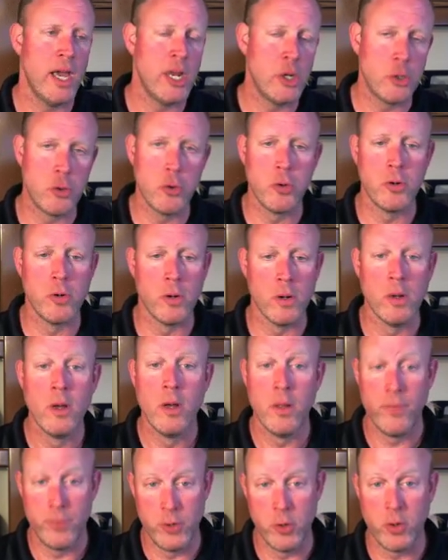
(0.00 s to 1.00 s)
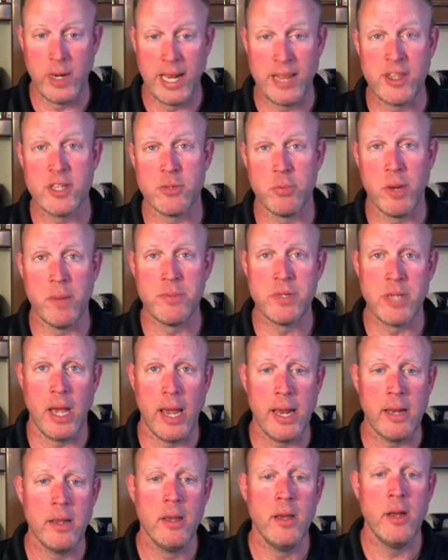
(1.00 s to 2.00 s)
in Google, you'll get this
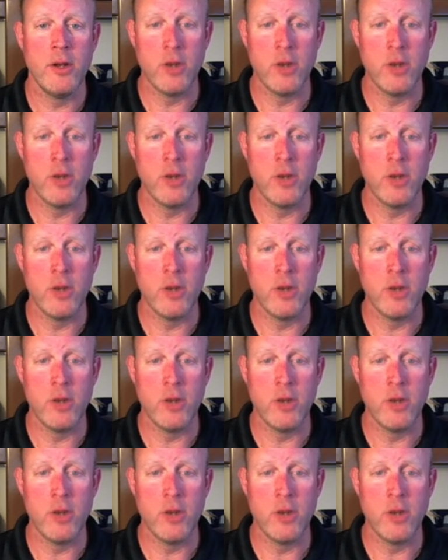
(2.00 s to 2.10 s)
website.